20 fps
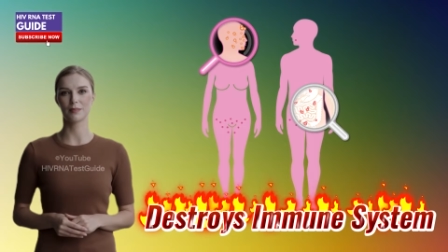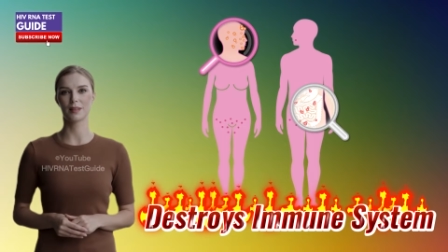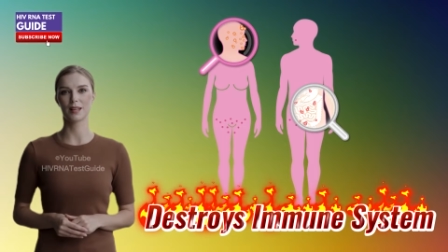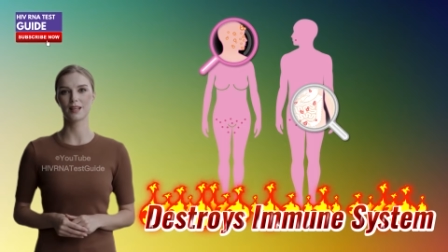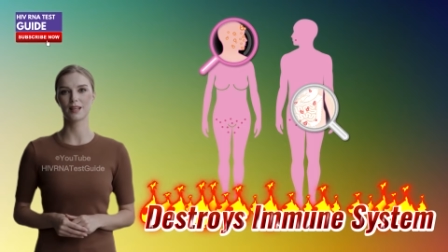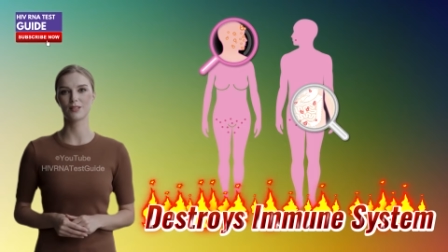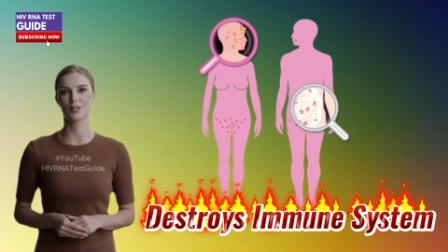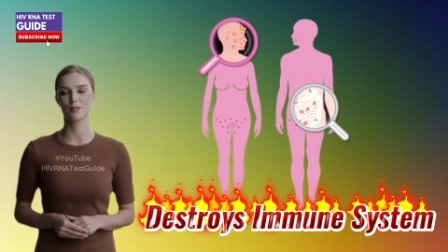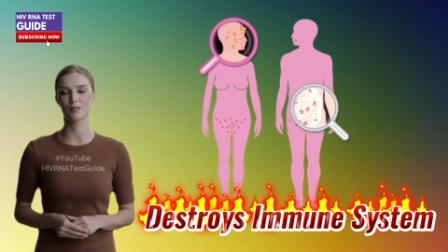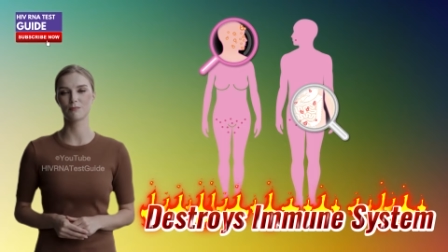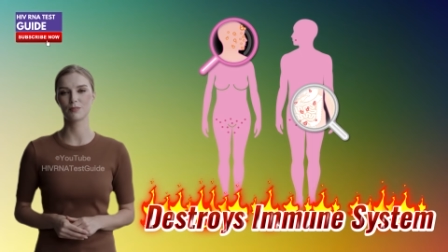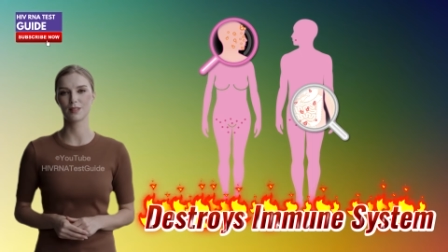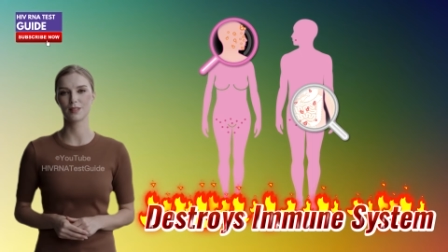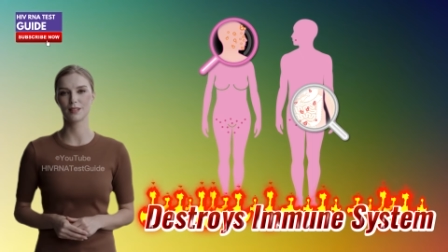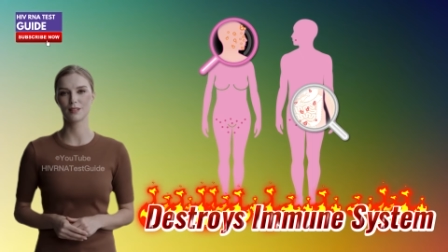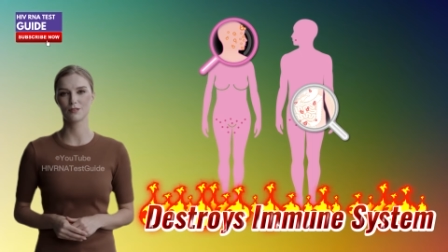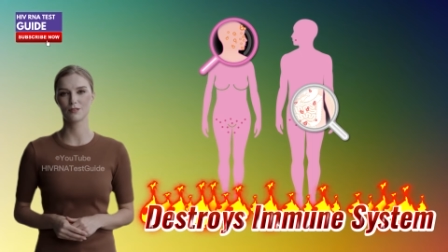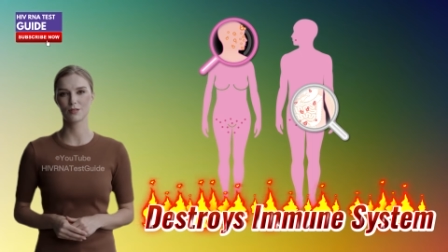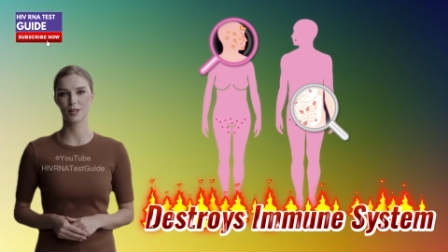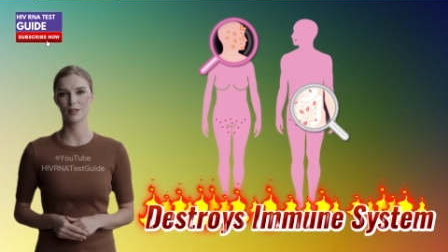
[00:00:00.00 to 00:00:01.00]

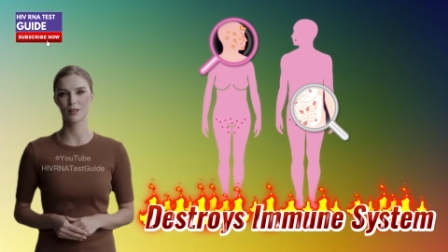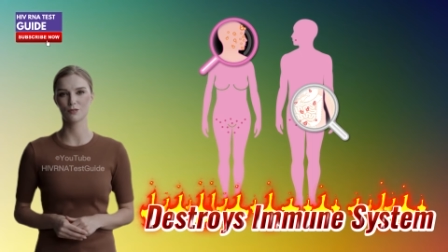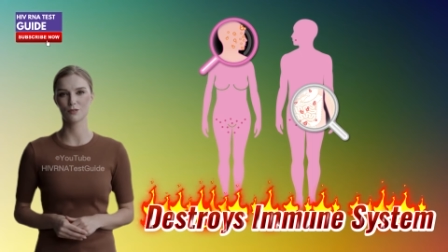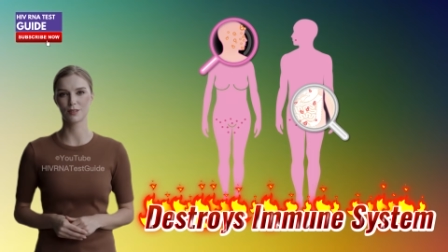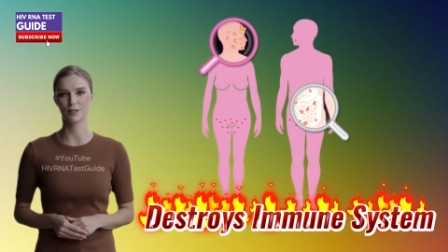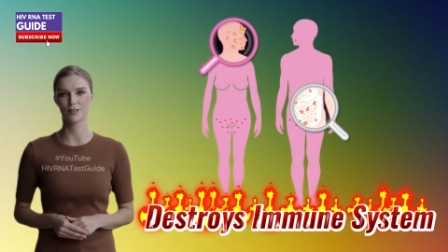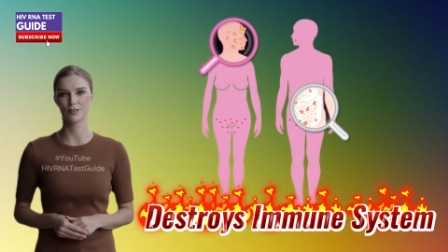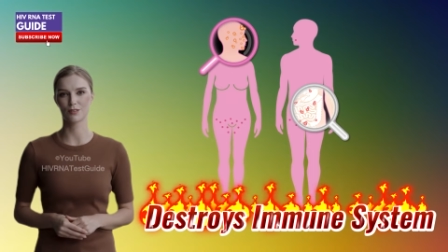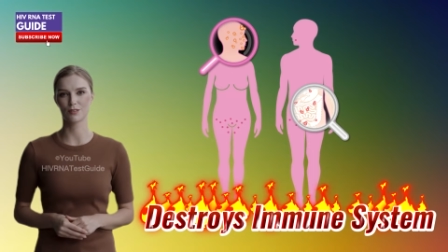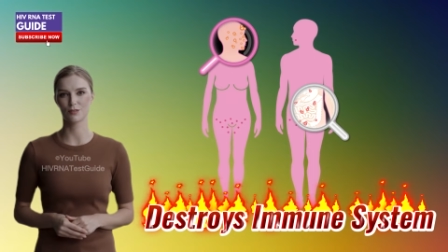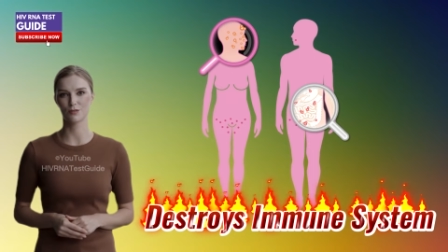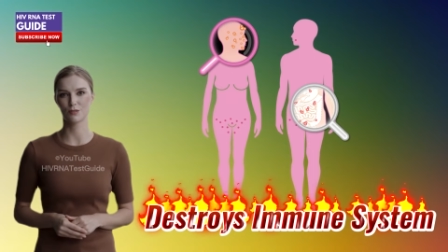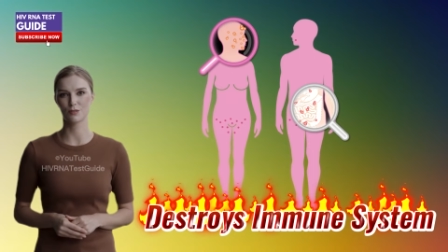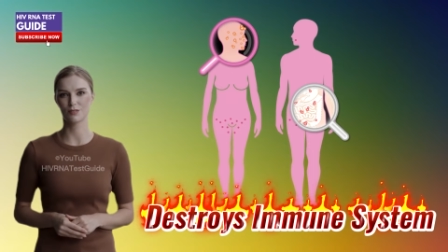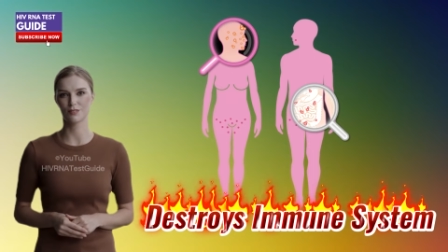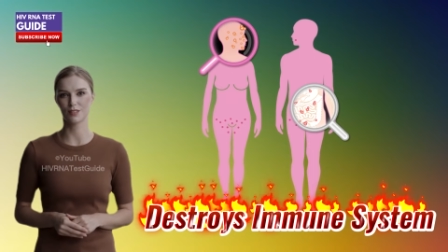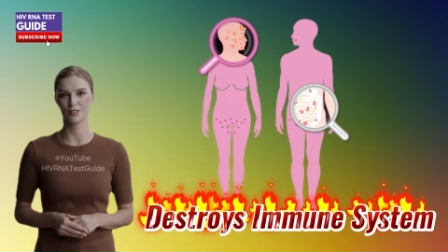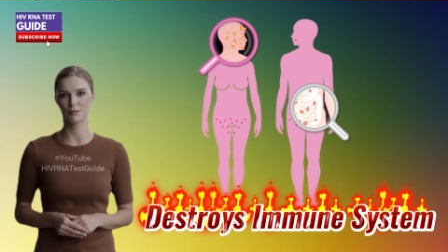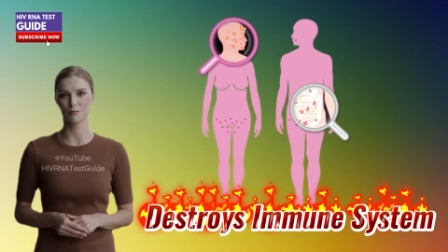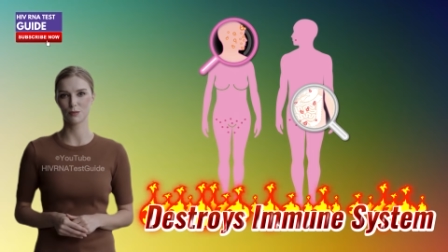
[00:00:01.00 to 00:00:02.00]
HIV gradually
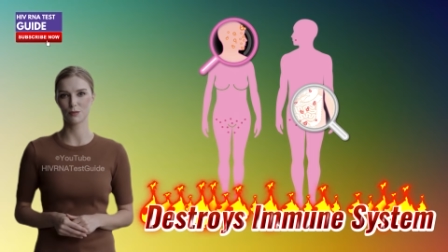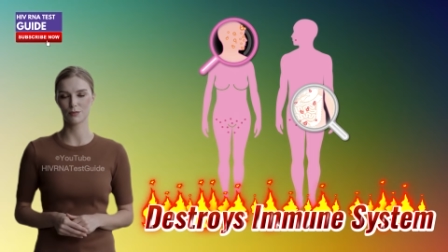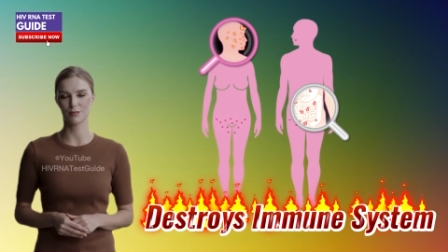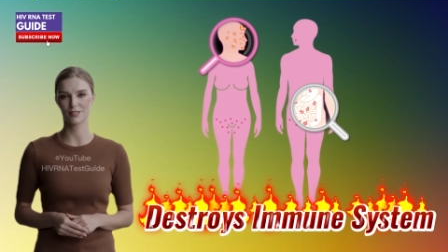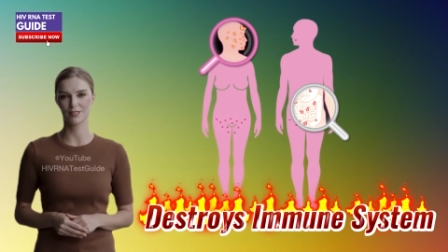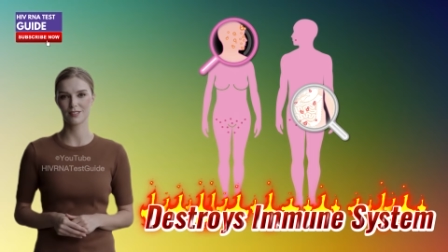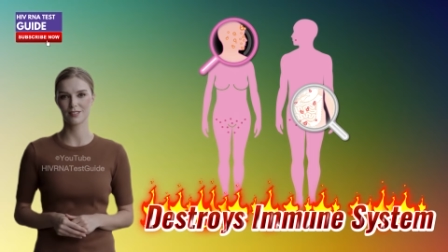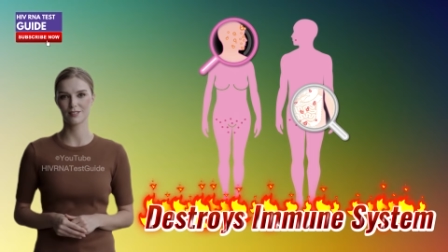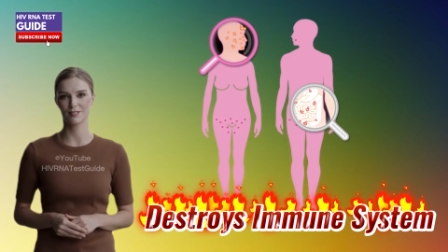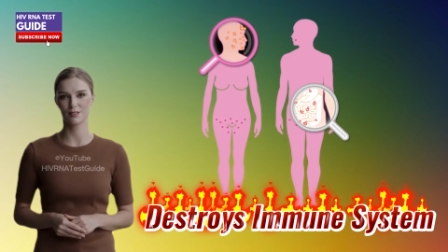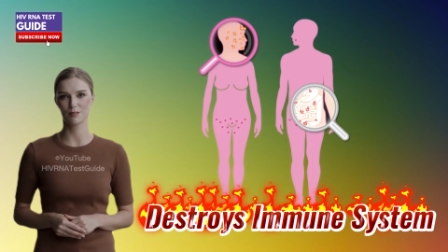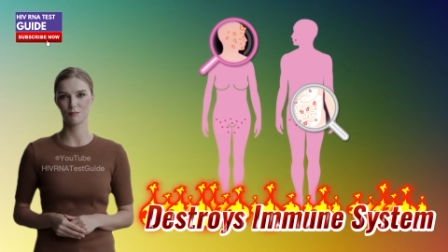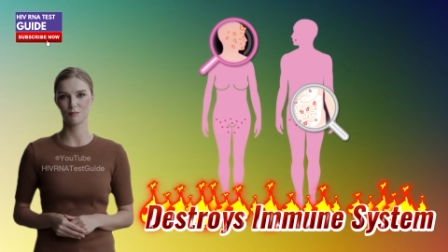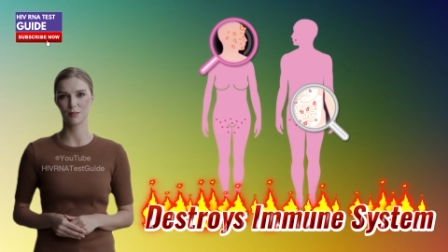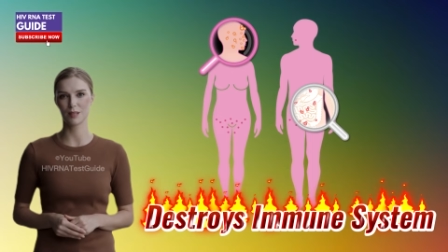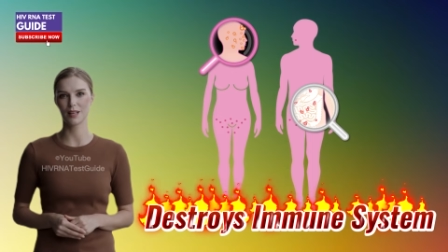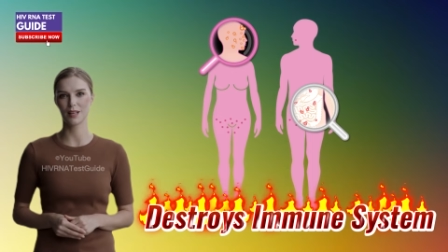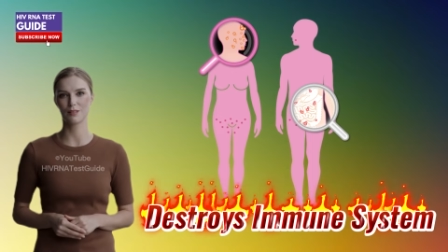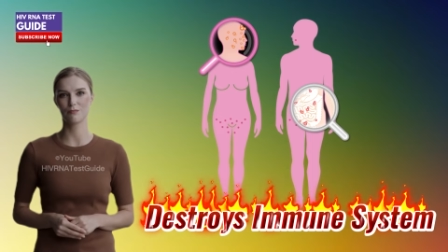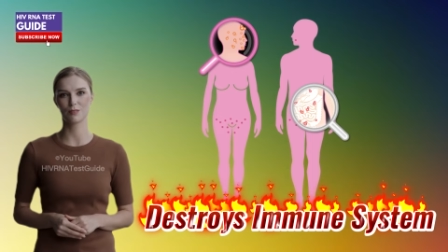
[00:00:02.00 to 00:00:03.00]
destroys the immune
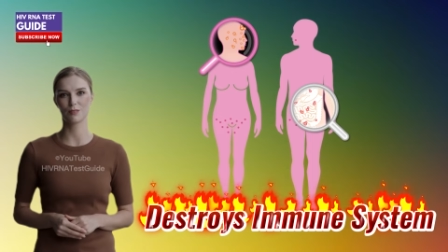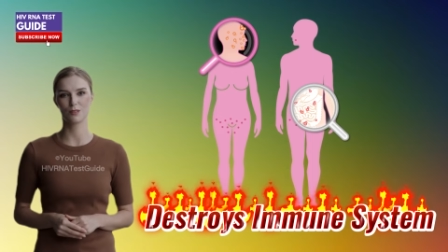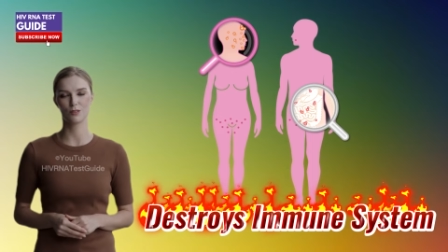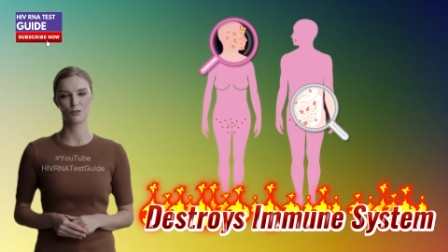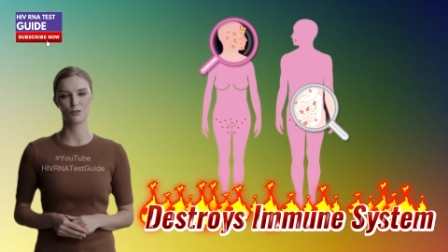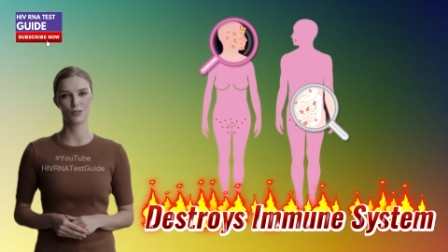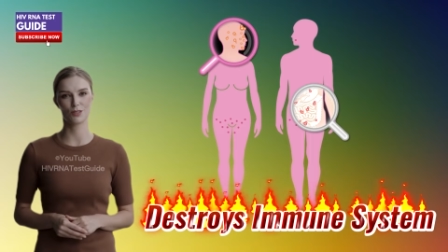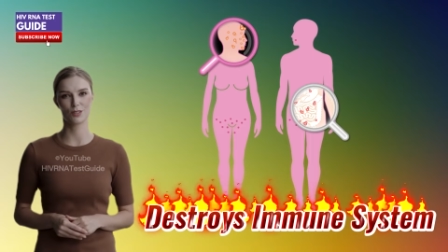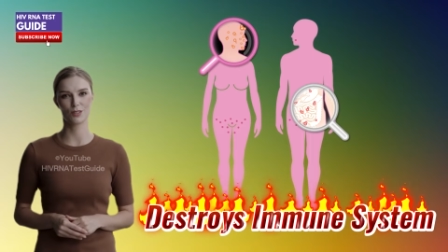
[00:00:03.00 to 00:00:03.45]
system and eventually